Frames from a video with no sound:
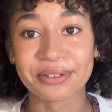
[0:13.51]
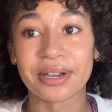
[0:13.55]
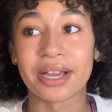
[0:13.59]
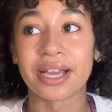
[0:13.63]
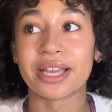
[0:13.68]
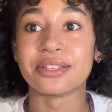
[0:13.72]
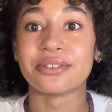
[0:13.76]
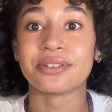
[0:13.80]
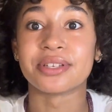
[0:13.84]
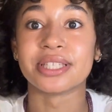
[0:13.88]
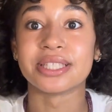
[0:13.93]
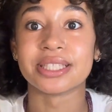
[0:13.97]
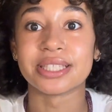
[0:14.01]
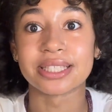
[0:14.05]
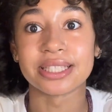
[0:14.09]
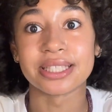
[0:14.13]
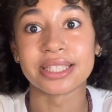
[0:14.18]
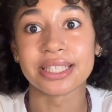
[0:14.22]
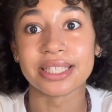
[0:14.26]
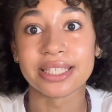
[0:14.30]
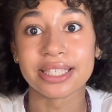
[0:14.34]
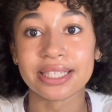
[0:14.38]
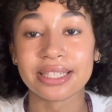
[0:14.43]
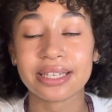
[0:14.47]
As you can
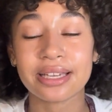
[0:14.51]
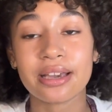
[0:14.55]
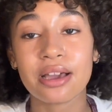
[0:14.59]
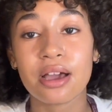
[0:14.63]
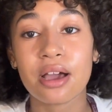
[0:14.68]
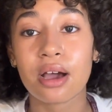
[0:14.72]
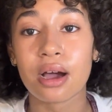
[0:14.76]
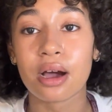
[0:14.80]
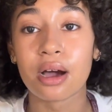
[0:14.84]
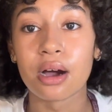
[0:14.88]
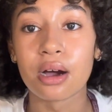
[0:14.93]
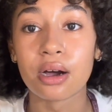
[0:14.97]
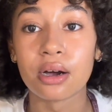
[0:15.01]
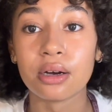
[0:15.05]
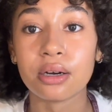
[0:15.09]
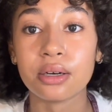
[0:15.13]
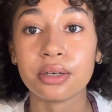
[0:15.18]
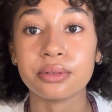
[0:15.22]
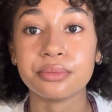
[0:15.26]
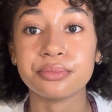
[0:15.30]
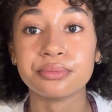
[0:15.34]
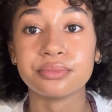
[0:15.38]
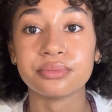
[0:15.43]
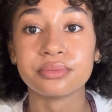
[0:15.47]
see,
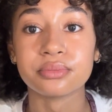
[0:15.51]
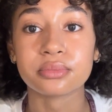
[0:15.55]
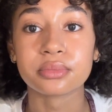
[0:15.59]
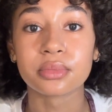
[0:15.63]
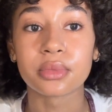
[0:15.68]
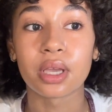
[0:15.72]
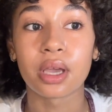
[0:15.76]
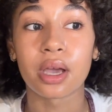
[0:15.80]
I'm